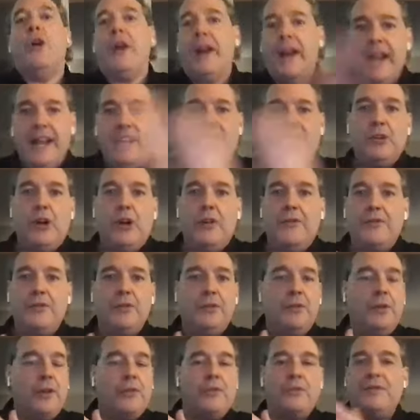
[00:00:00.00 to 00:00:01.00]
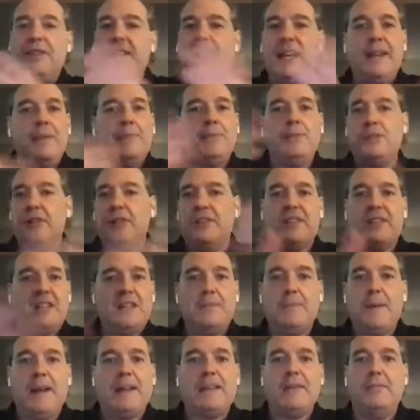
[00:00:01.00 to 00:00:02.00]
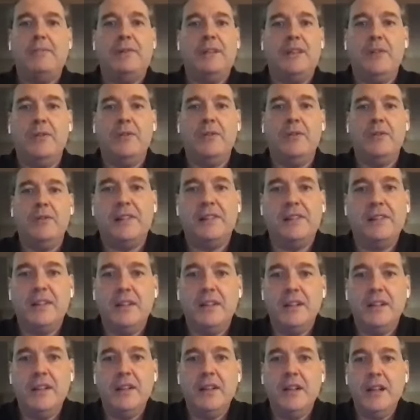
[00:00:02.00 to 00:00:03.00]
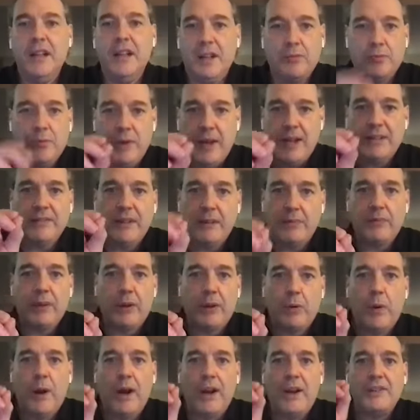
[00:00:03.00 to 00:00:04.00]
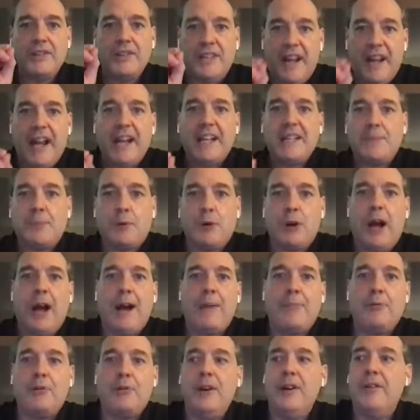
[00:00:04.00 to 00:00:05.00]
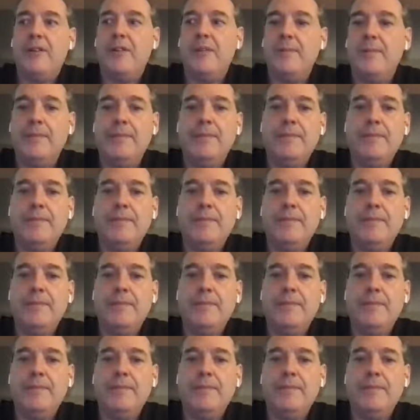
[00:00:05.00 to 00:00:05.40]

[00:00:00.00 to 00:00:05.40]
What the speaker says: or hand off to another team and just expect them to use it. It really requires an expert operator.